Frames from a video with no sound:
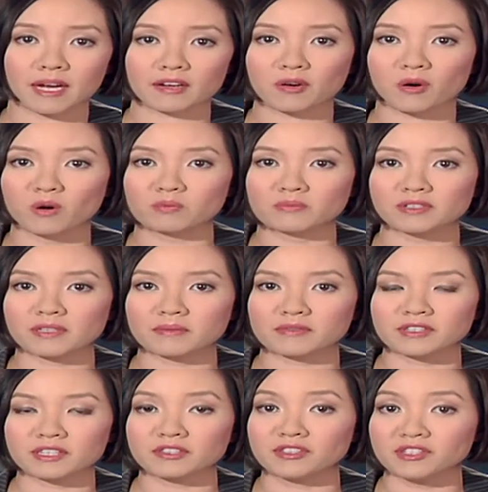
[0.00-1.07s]
And back home,
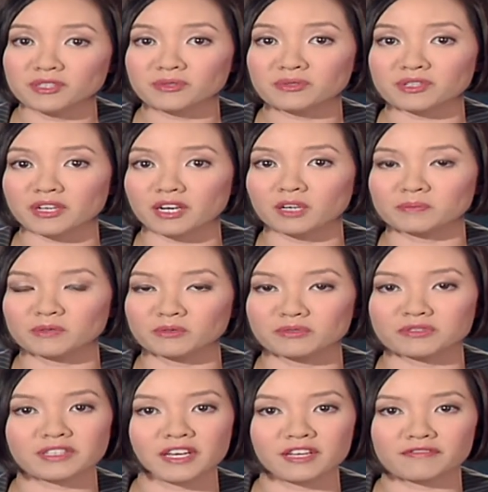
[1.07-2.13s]
something new to
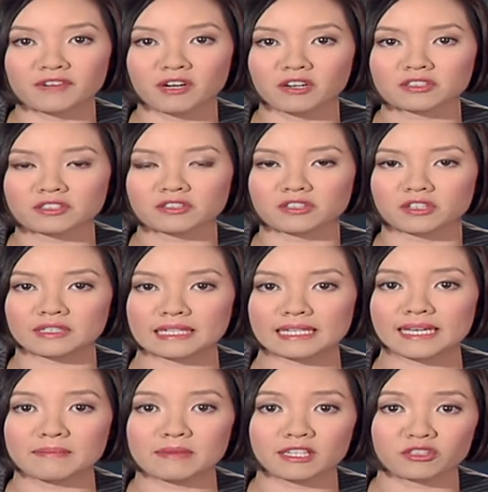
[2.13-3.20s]
help you save
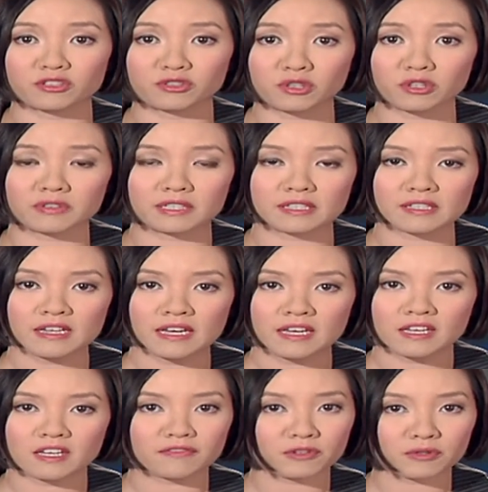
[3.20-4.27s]
costs on claiming
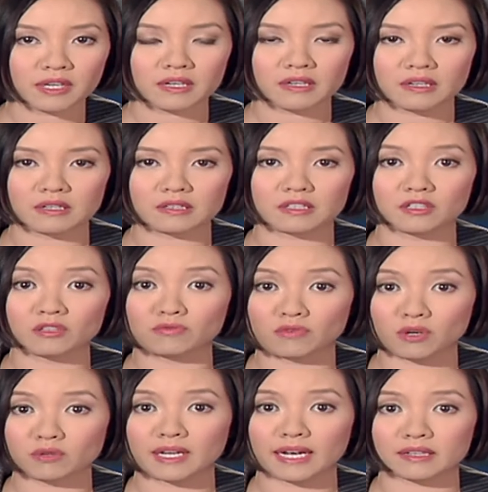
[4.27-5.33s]
insurance if you get hurt
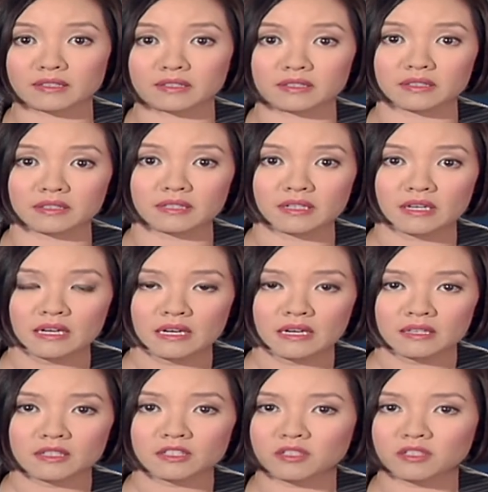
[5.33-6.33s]
in a road accident.